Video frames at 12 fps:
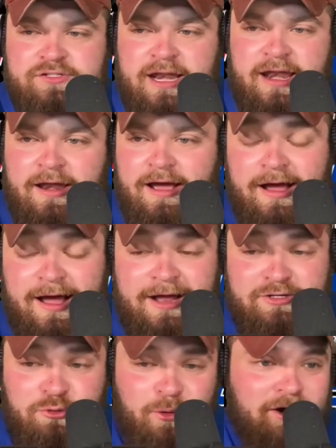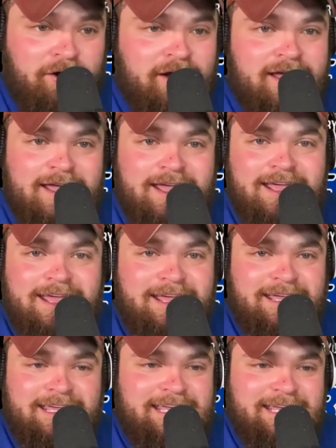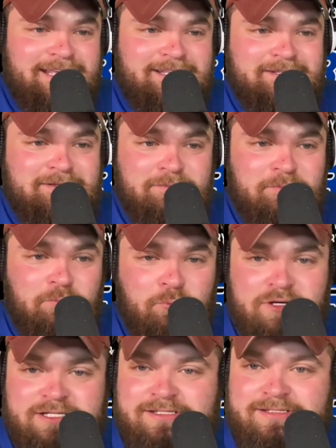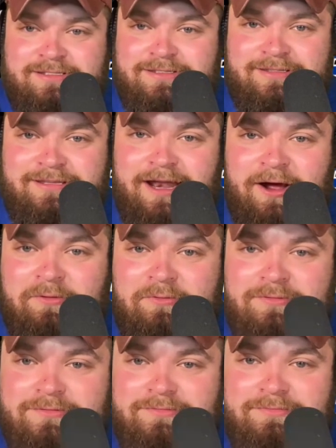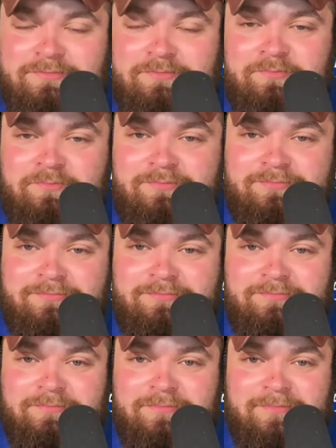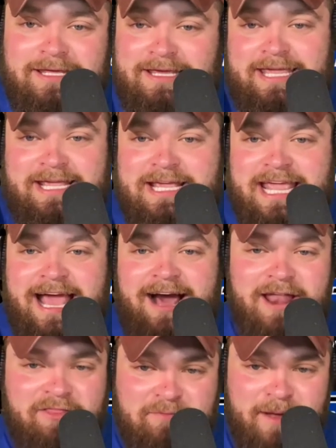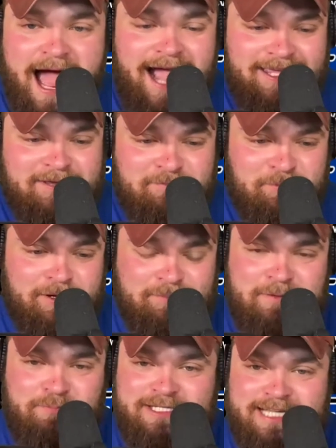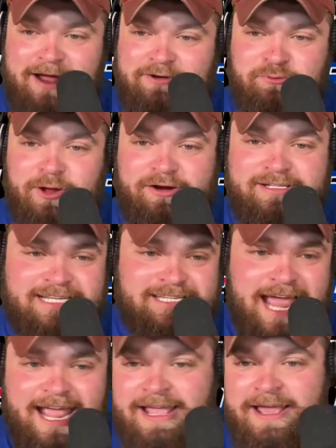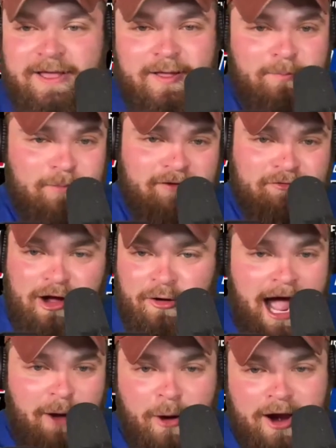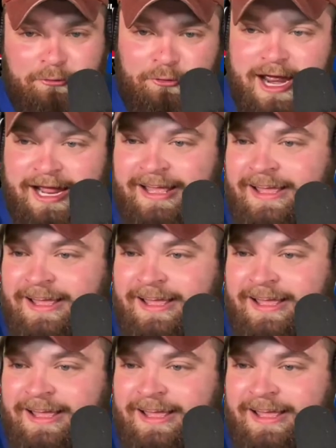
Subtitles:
And then, on Twitter, he was, you know, he held nothing back. He puts out on Twitter and says, "Hey, Buffalo, I want a ring.